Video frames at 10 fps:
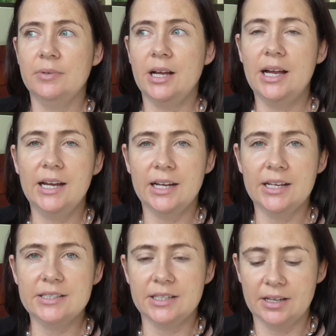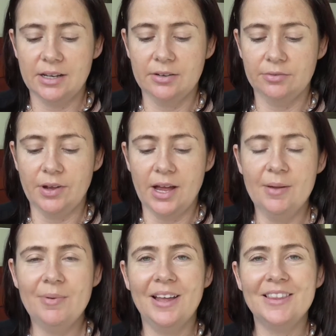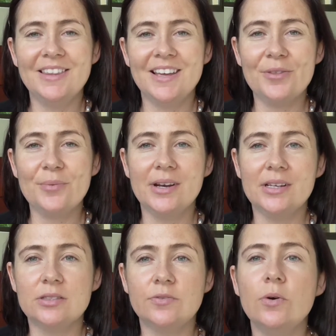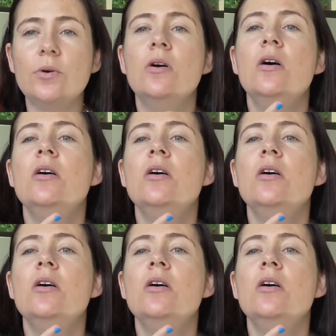highlighting kind of vibe, and then the other one is for